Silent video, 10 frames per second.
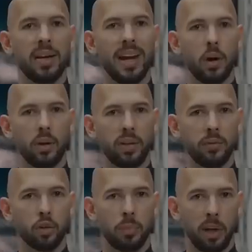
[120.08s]

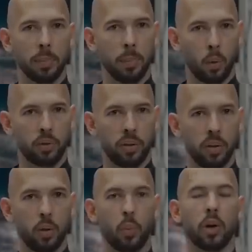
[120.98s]
narratives are being
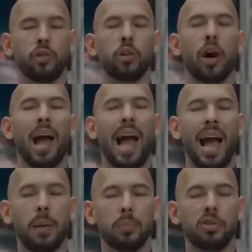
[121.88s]
purported which are
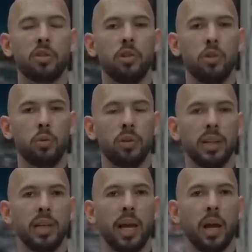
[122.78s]

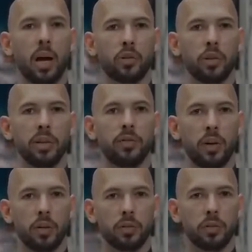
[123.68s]
absolutely and utterly
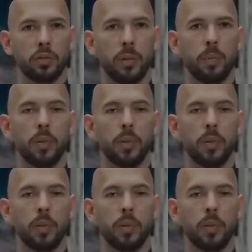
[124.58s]
false.